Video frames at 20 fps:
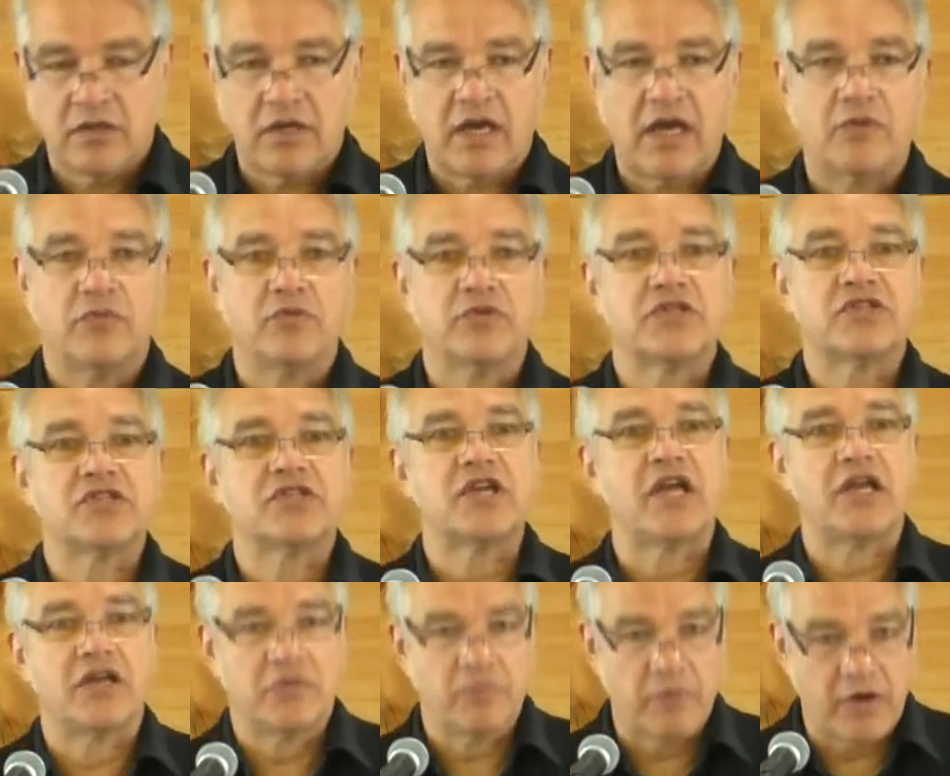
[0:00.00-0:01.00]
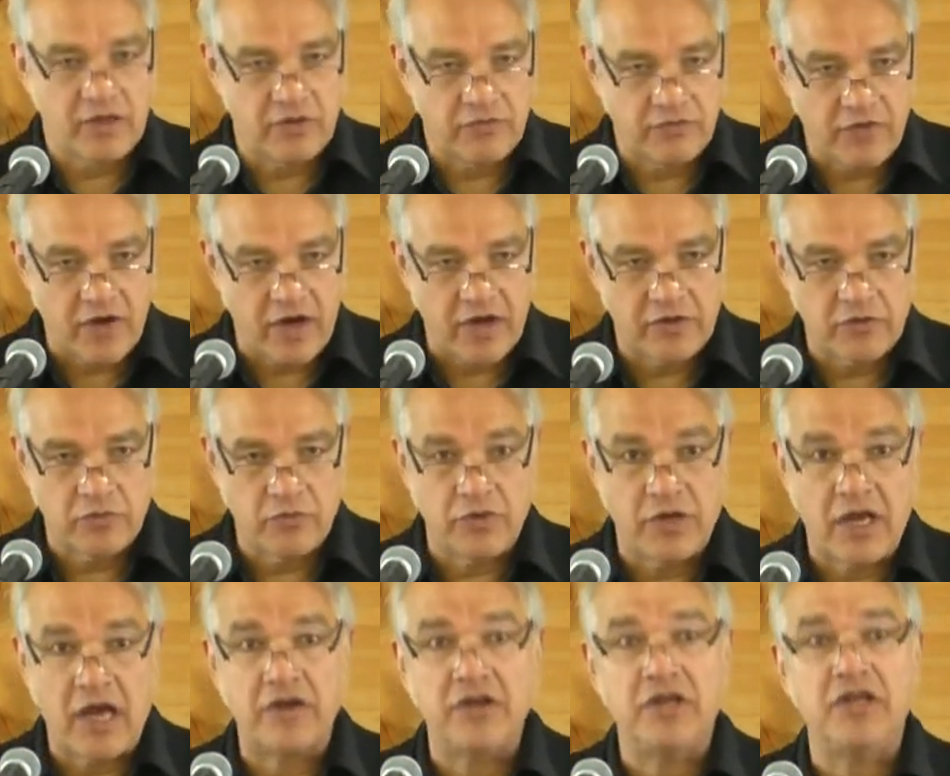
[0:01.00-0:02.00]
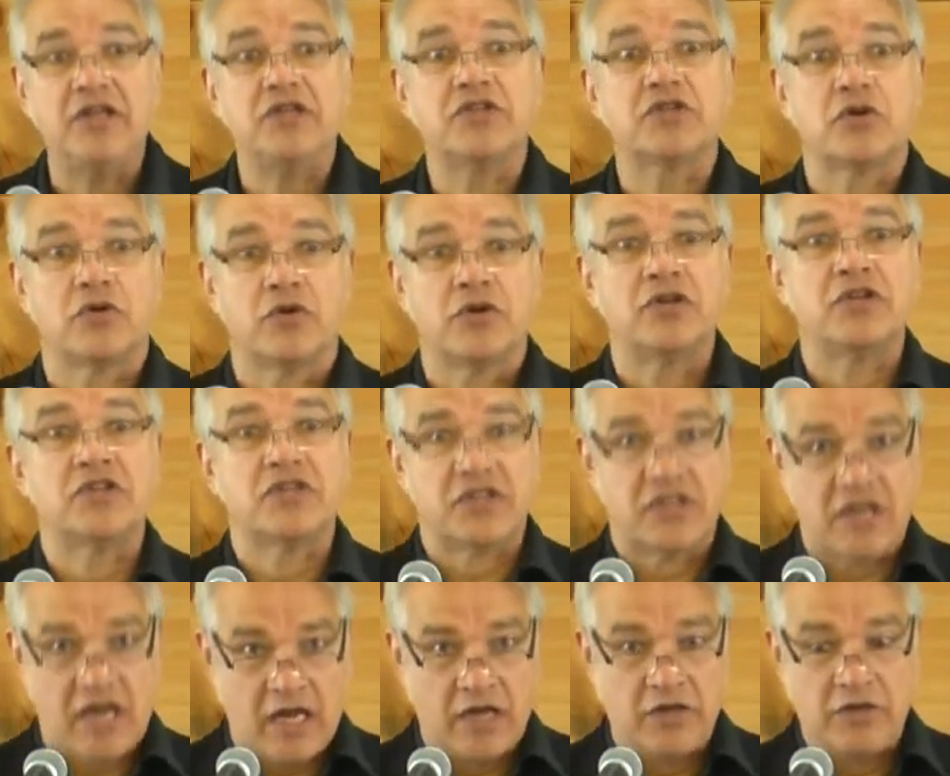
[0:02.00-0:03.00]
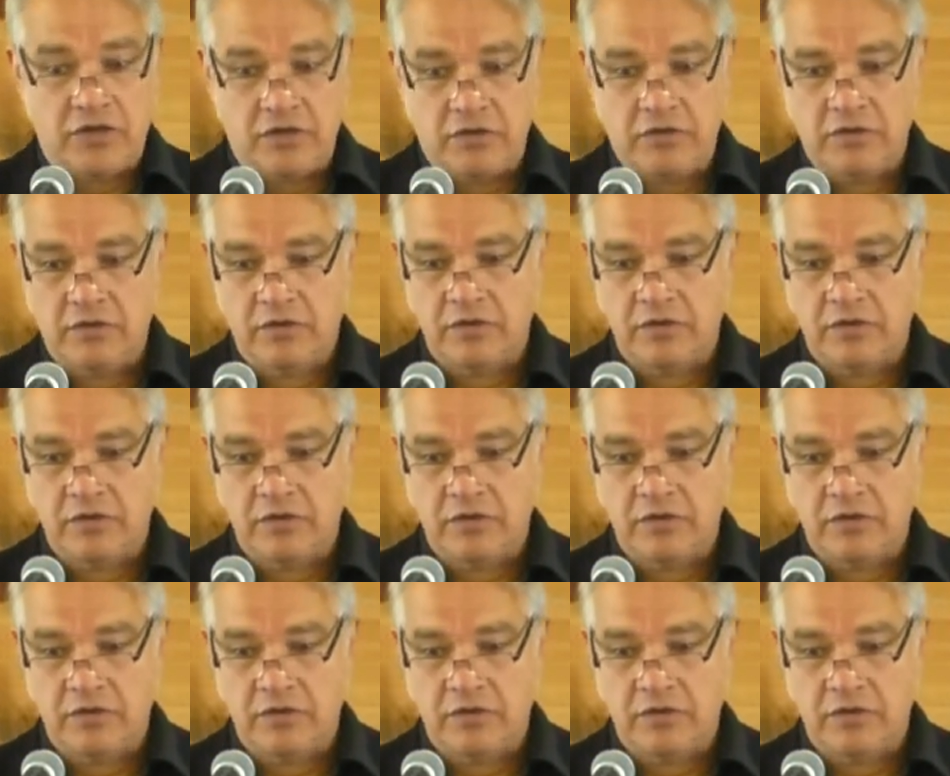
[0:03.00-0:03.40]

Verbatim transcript: I was sent by the Father. Well, now he's going to send.